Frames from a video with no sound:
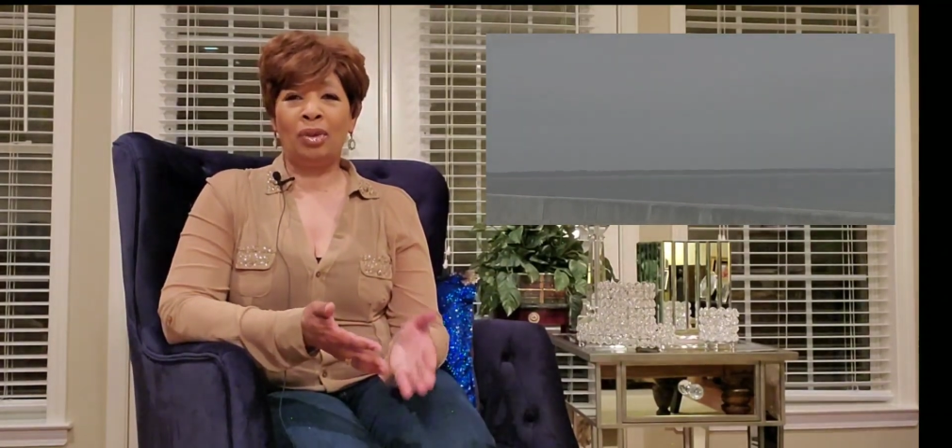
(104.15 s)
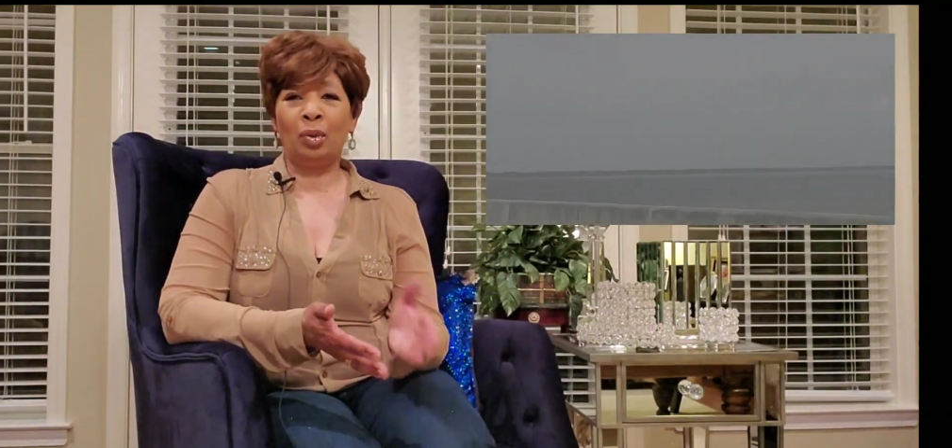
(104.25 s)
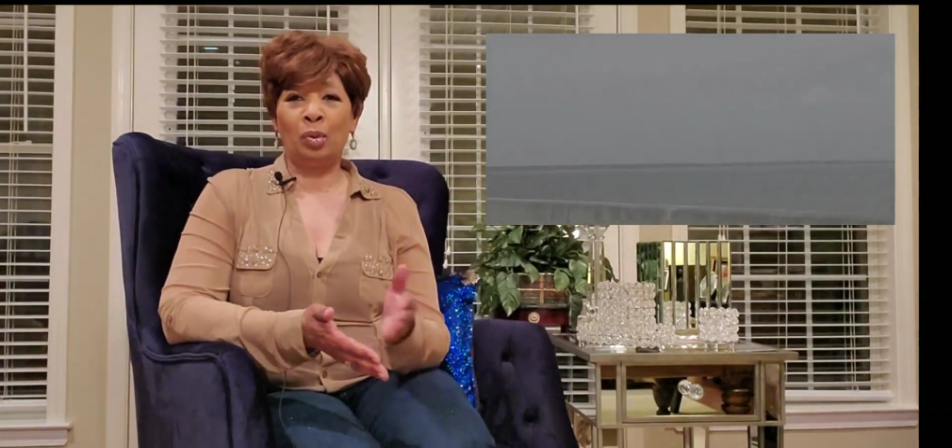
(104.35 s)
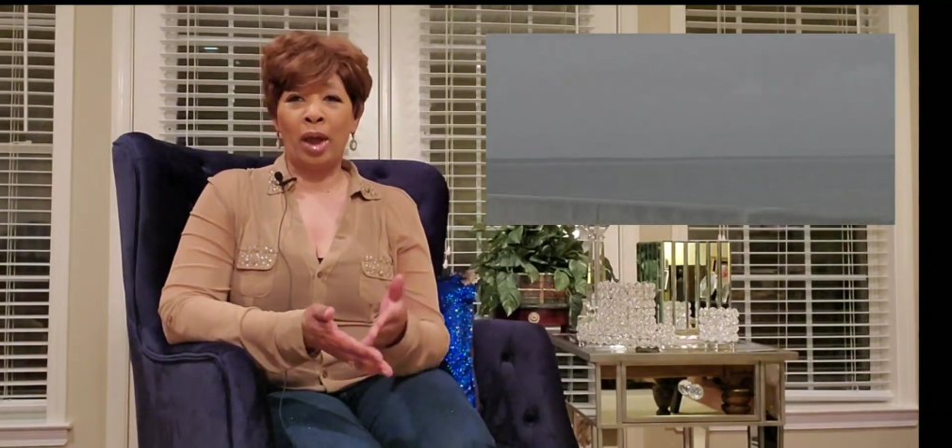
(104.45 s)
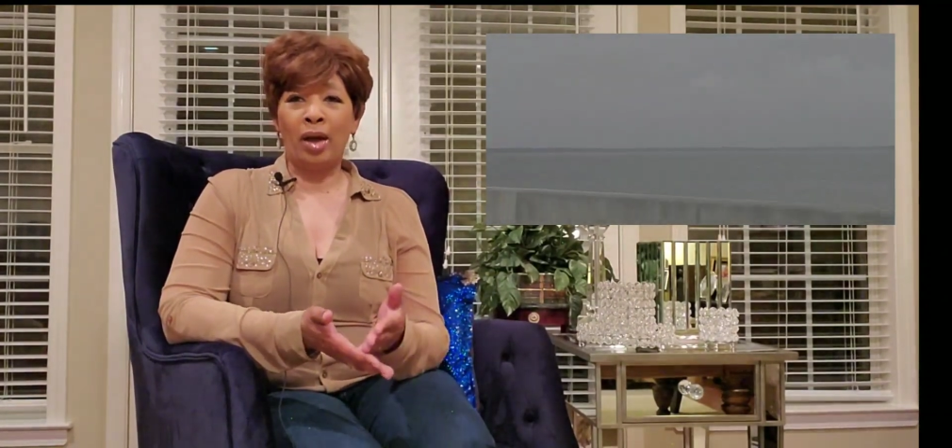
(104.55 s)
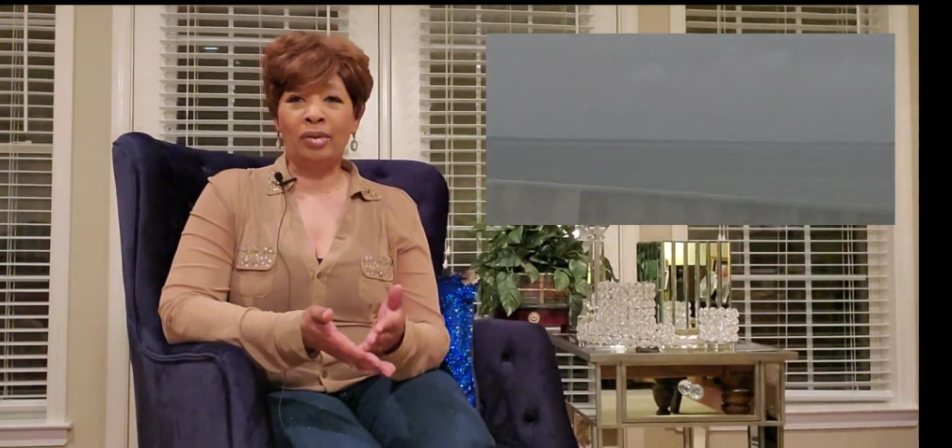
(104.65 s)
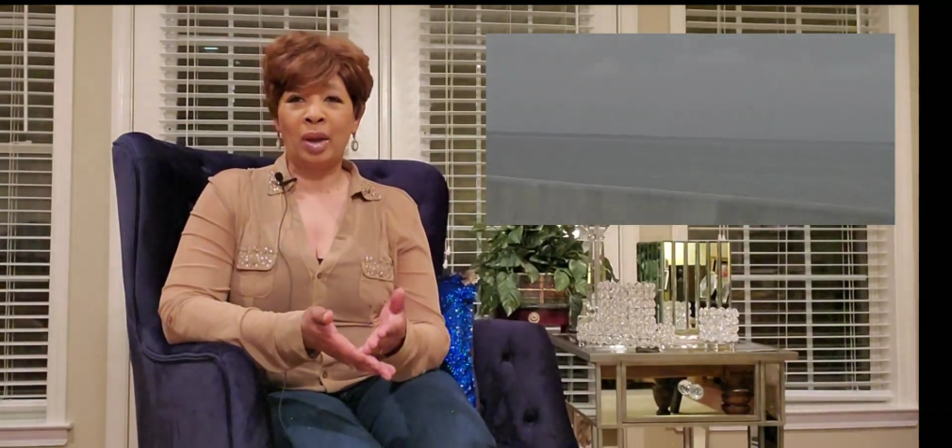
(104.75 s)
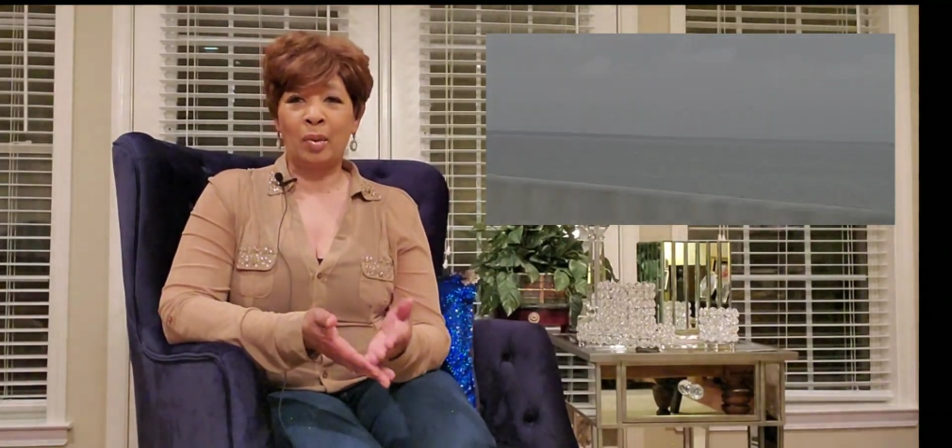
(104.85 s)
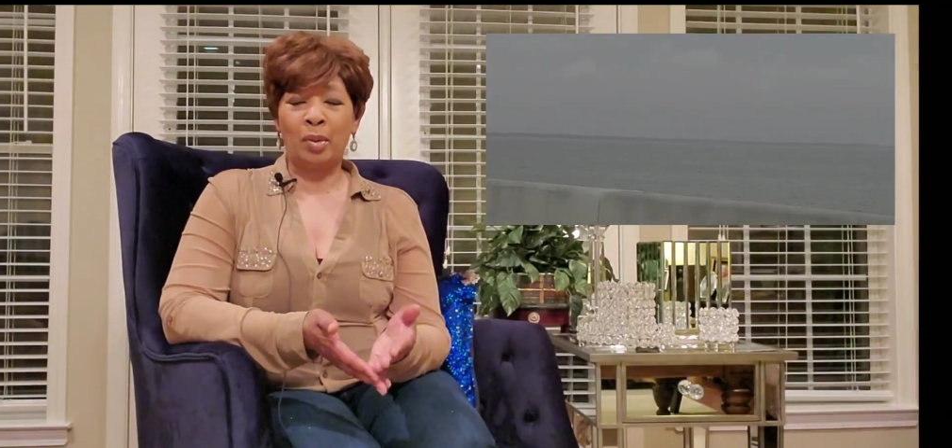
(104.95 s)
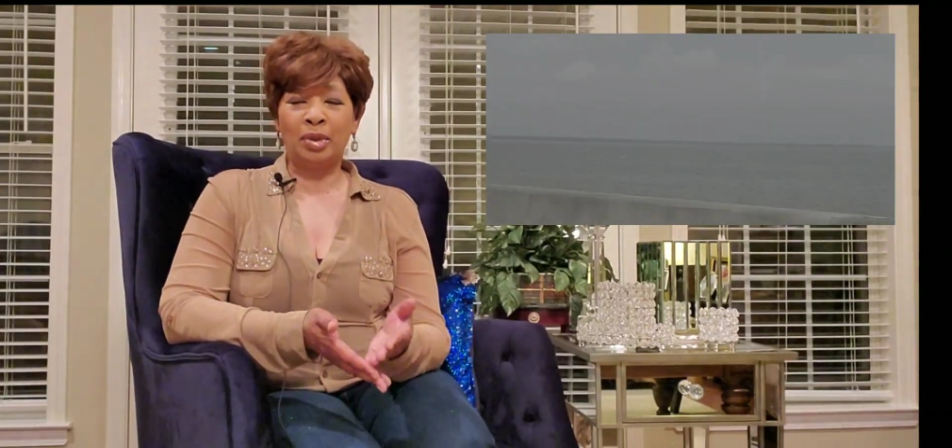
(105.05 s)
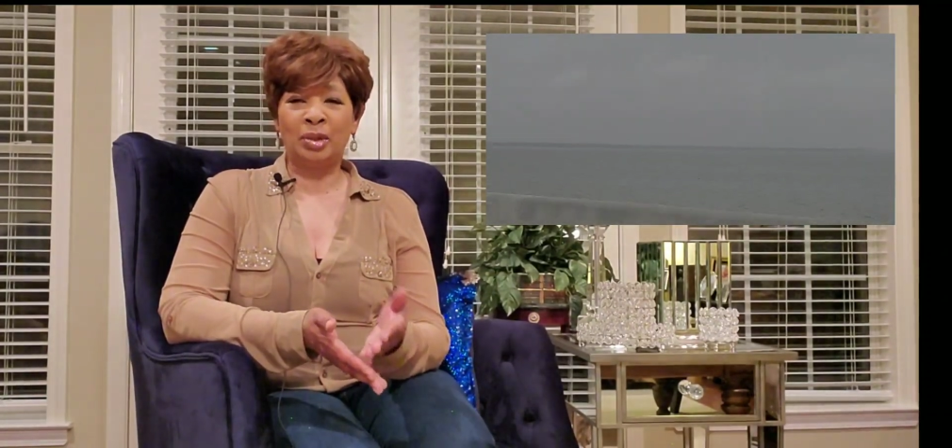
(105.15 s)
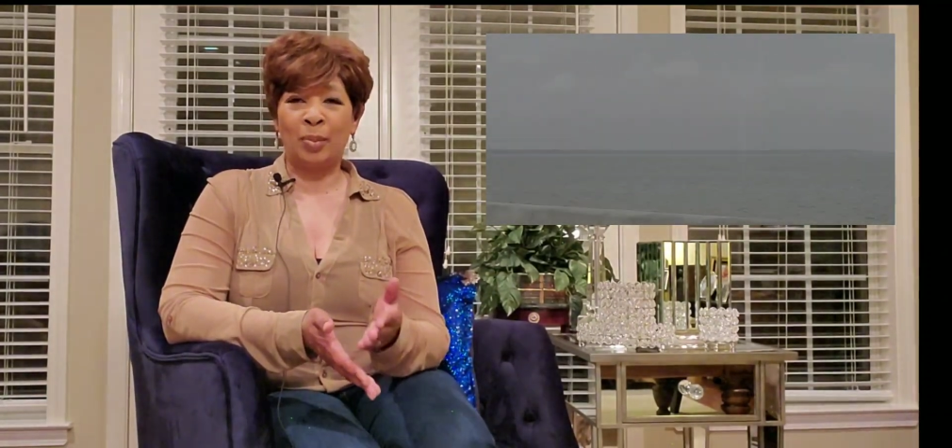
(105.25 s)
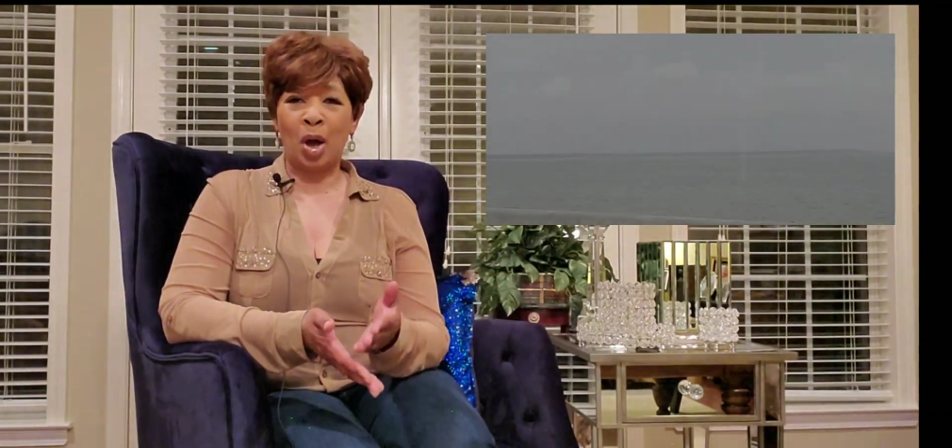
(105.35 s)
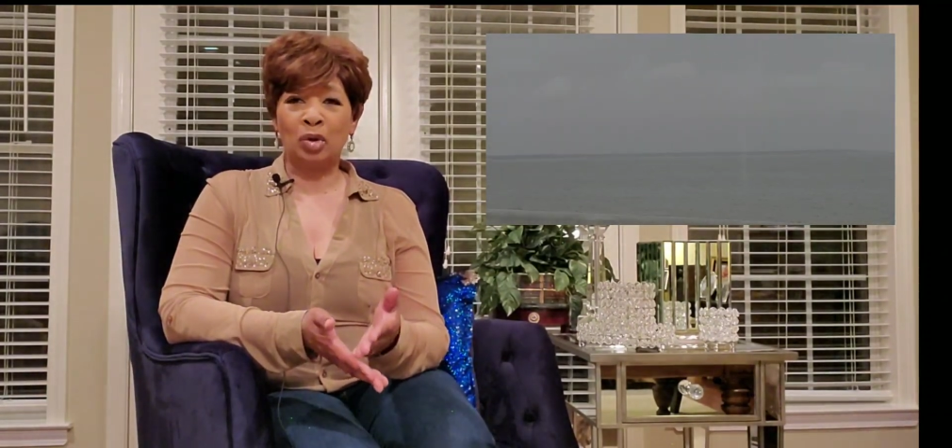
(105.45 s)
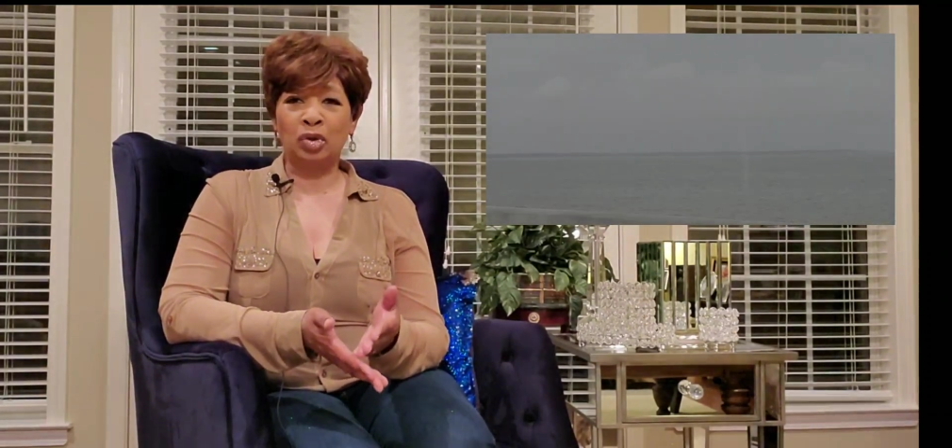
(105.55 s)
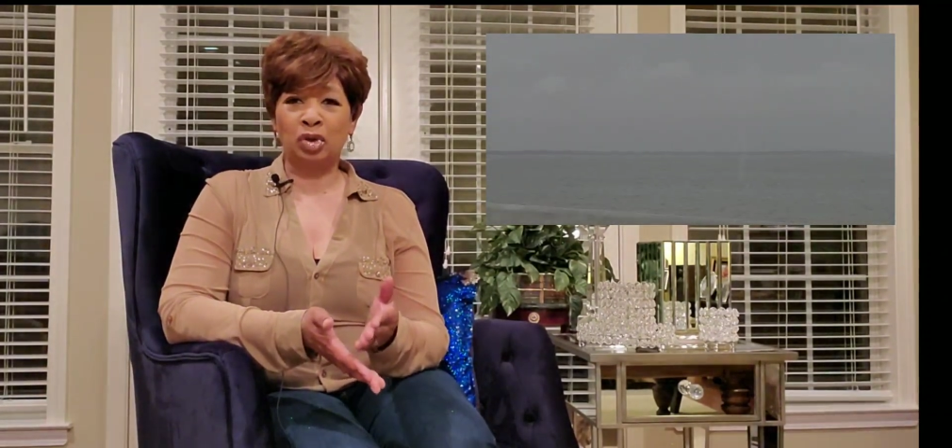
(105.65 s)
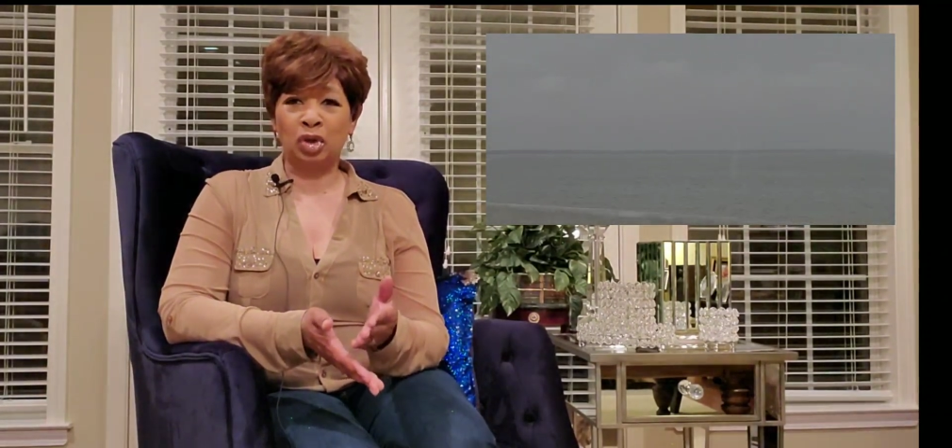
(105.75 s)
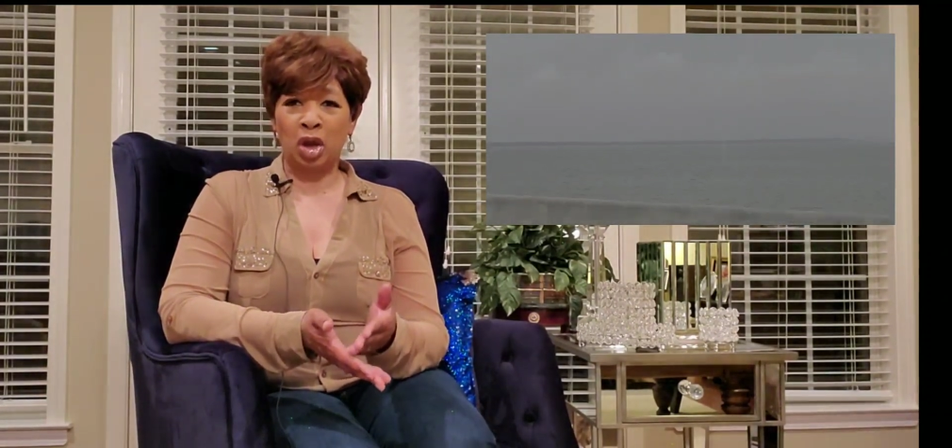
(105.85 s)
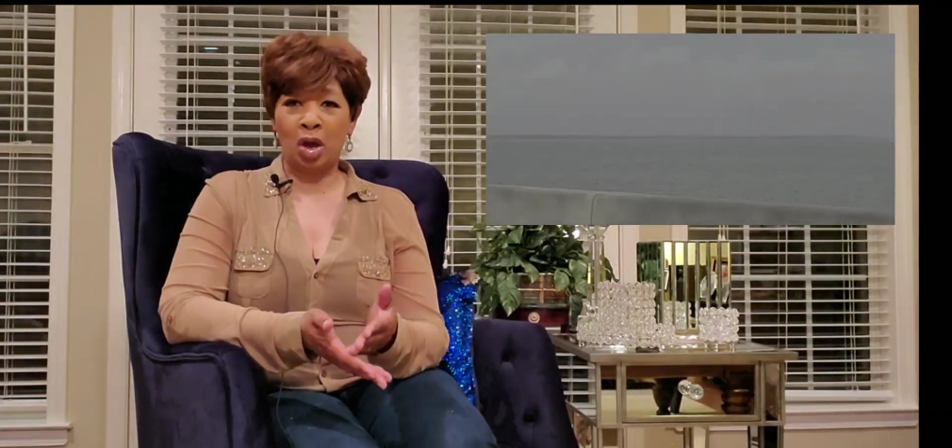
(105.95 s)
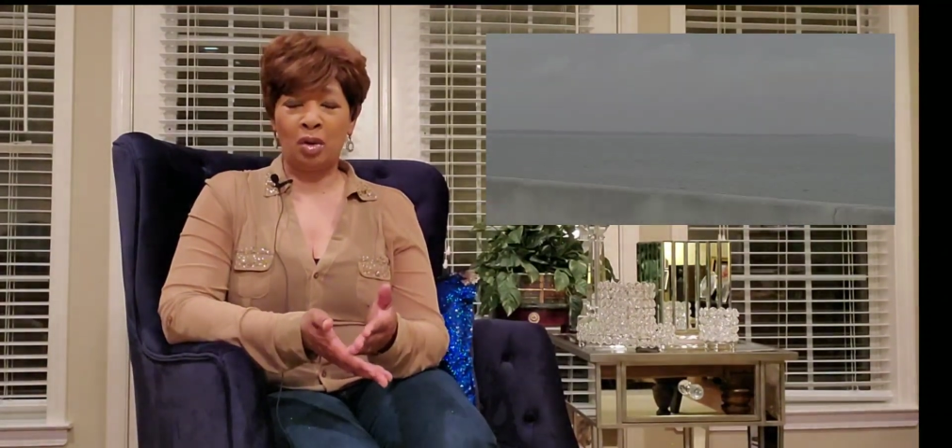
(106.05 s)
the route that we were supposed to
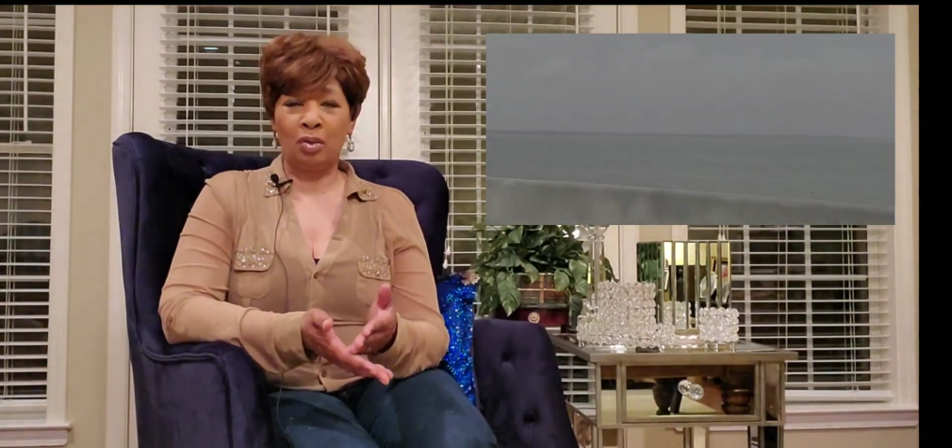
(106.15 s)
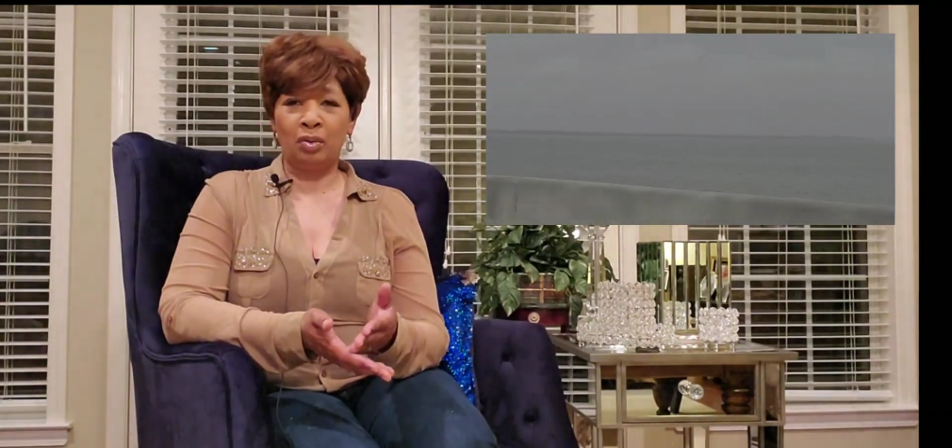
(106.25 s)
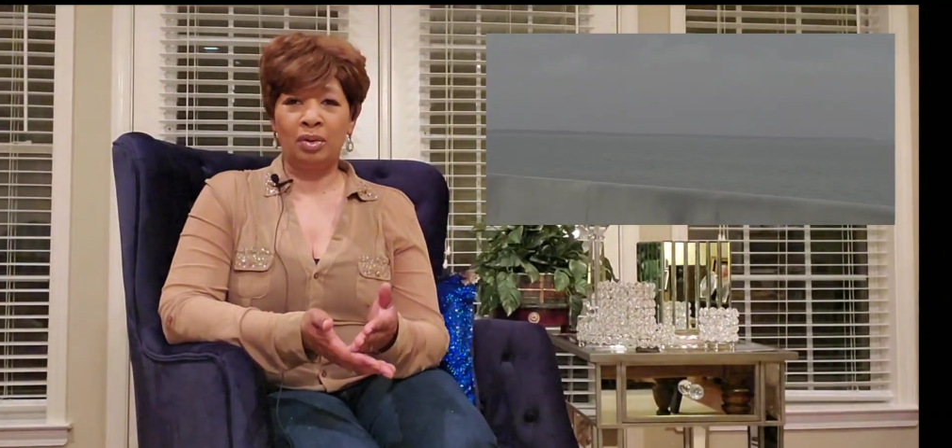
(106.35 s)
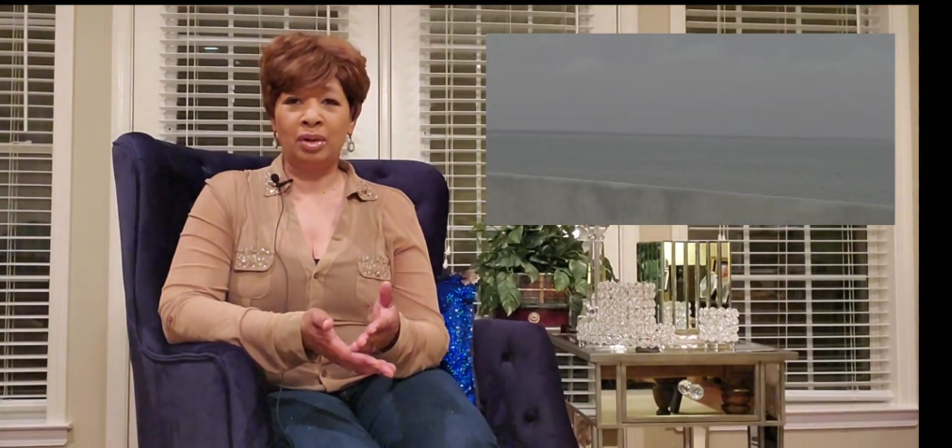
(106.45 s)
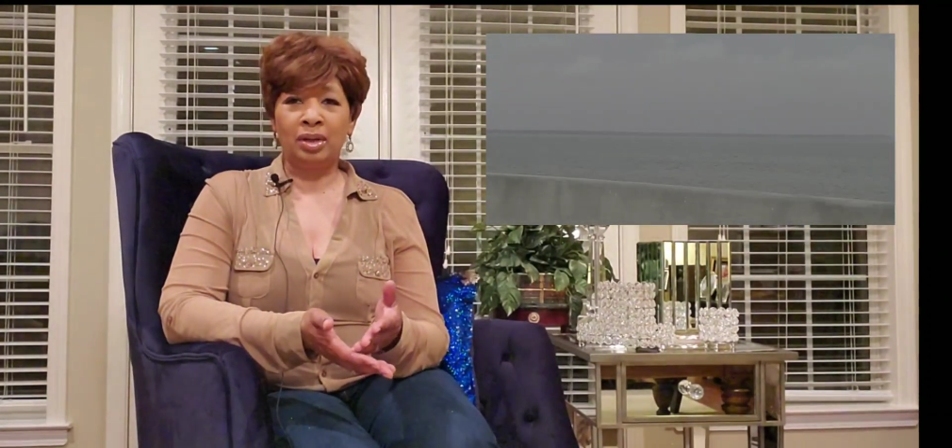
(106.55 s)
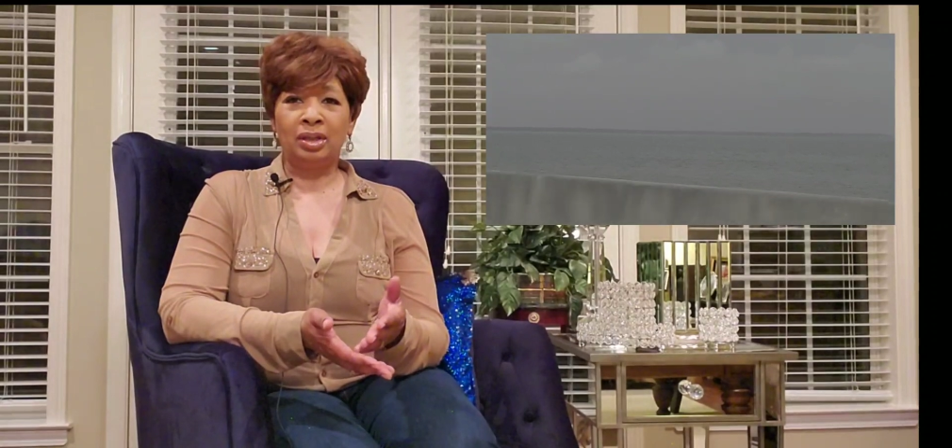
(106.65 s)
go